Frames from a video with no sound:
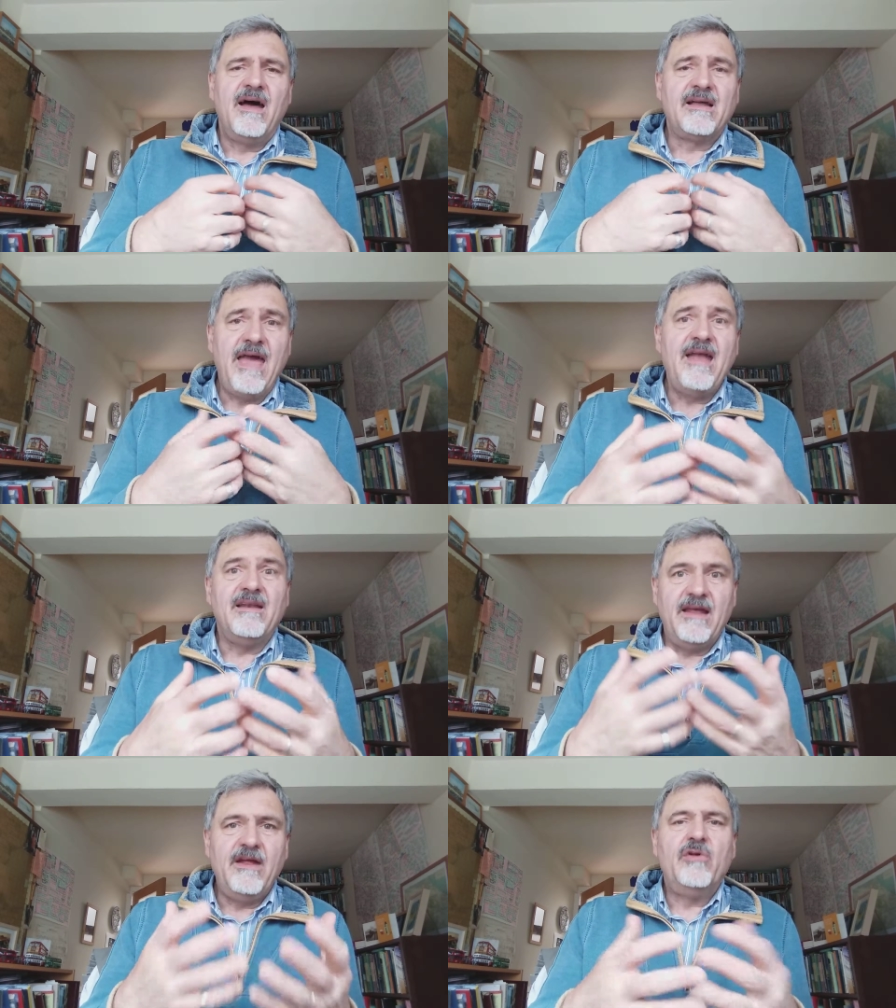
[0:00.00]

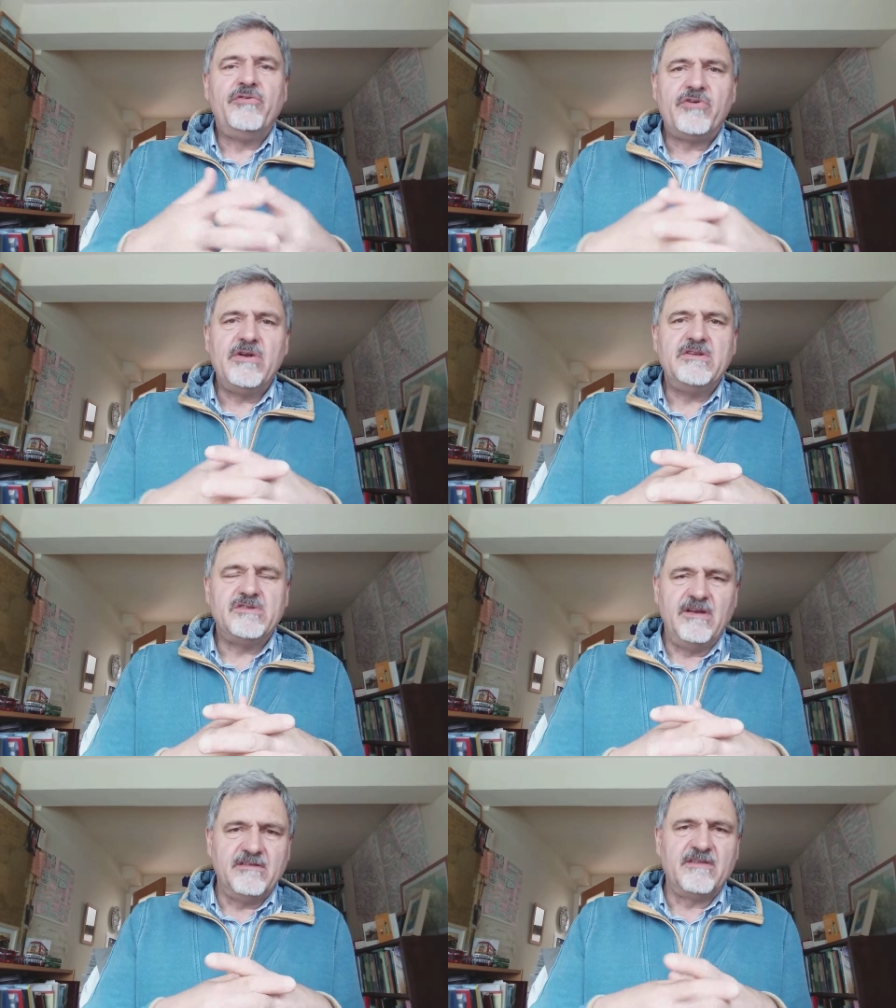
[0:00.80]
again, ill-treat
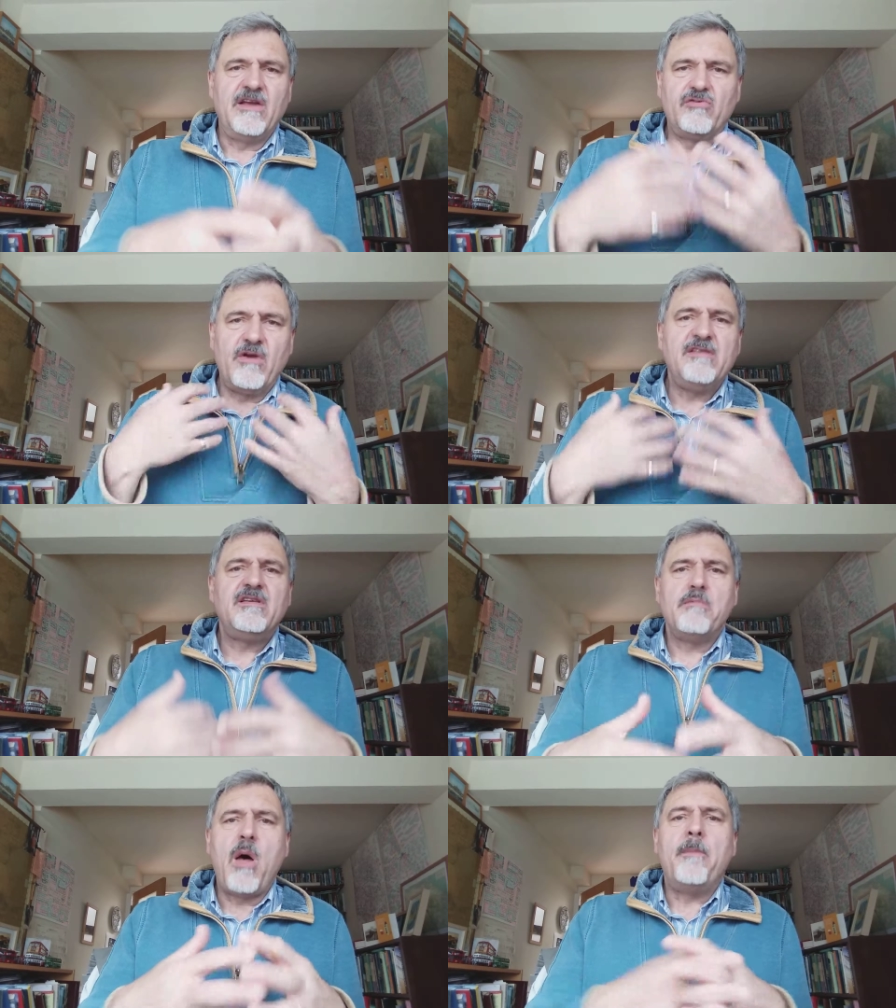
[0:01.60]
Jesus. They dress
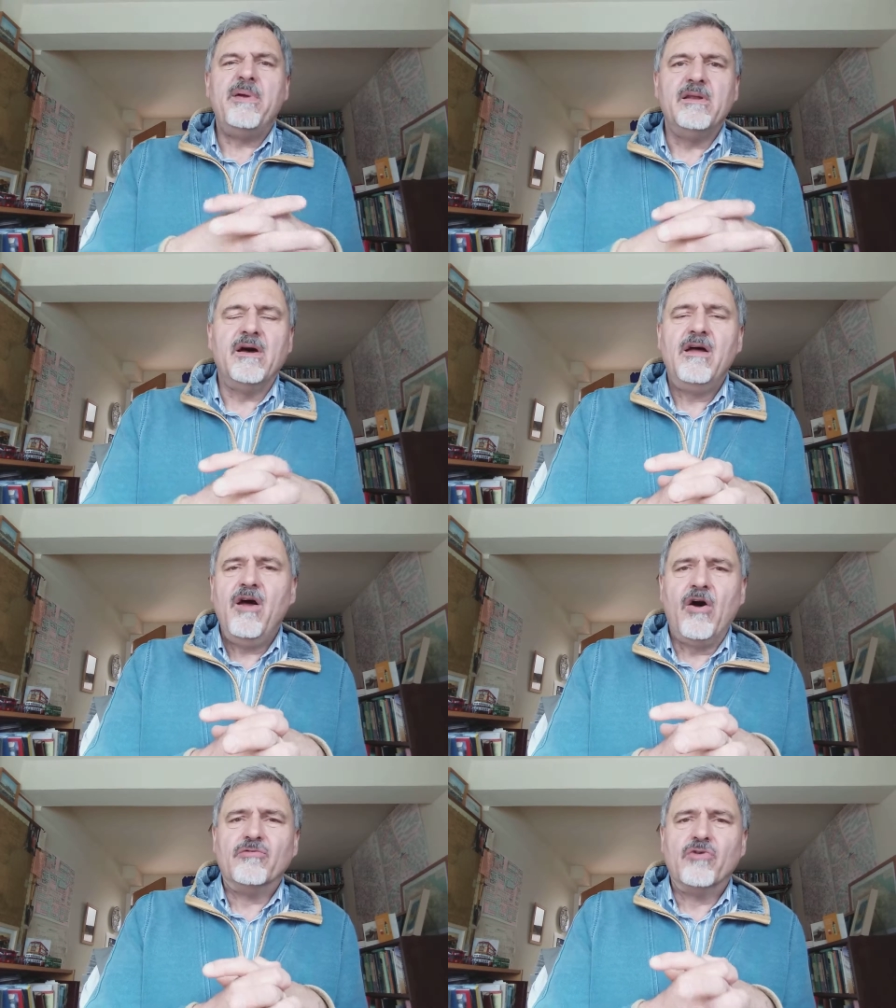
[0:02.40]
him up in a
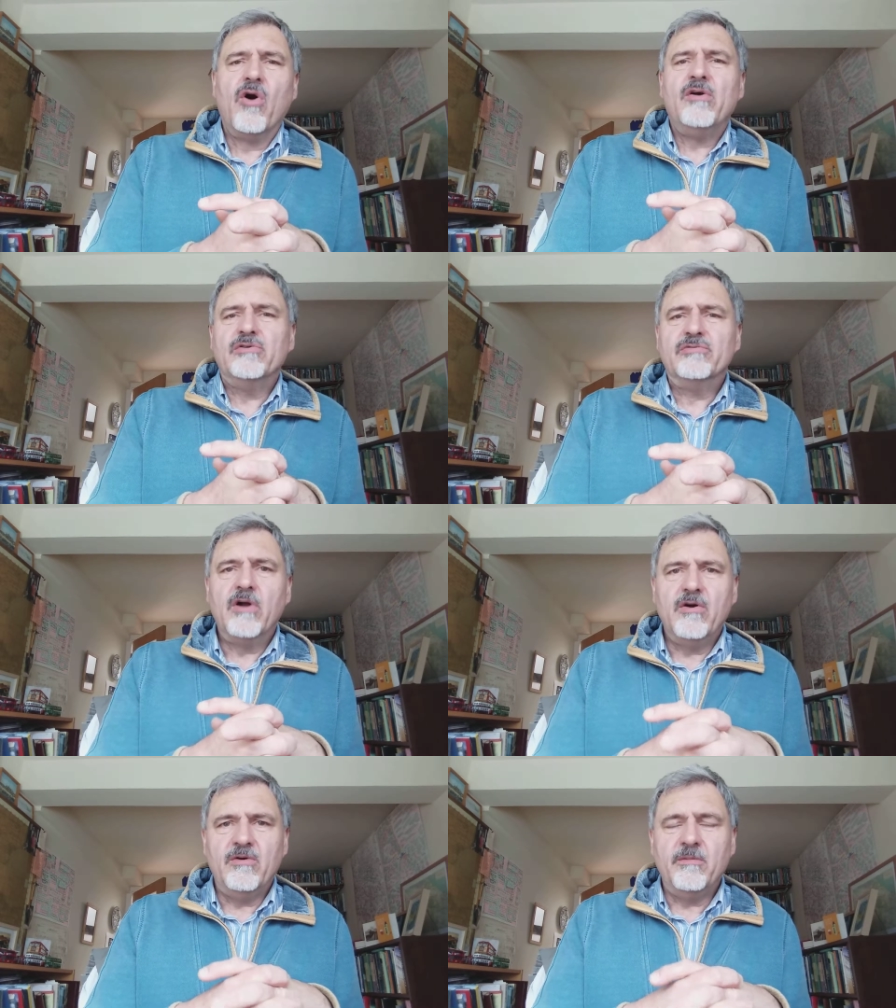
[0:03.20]
royal
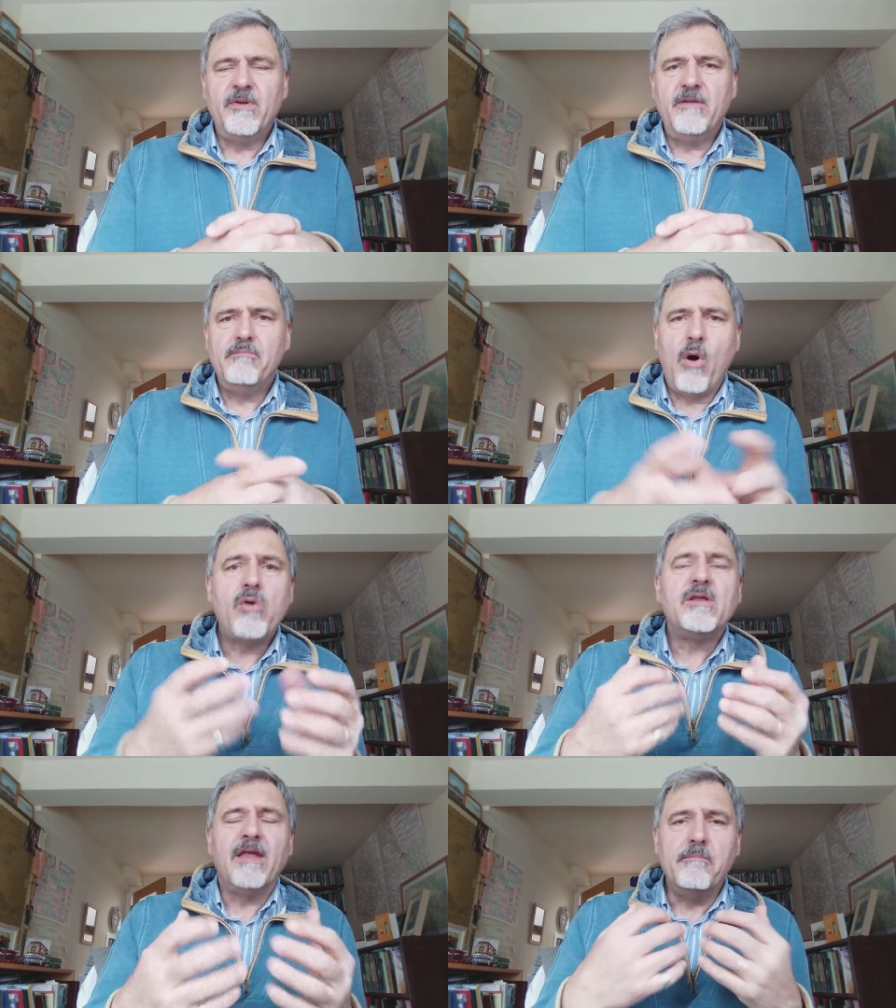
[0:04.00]
robe and
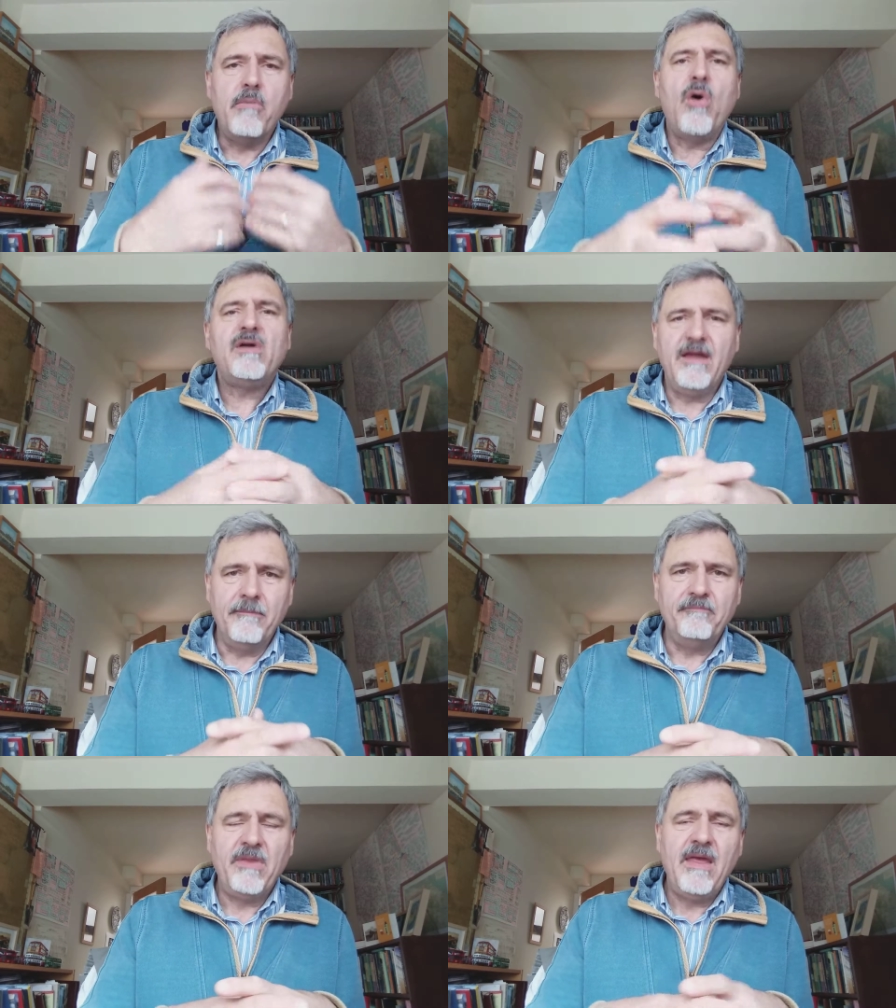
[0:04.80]
mock
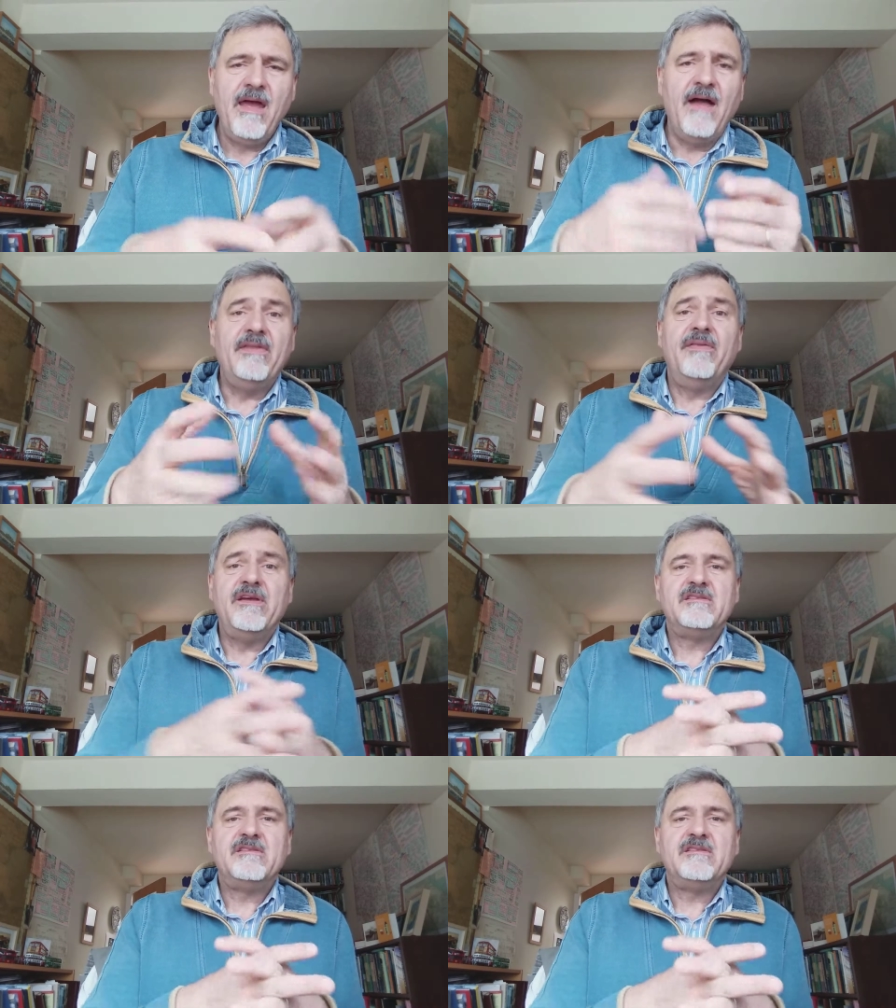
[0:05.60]
him. And then they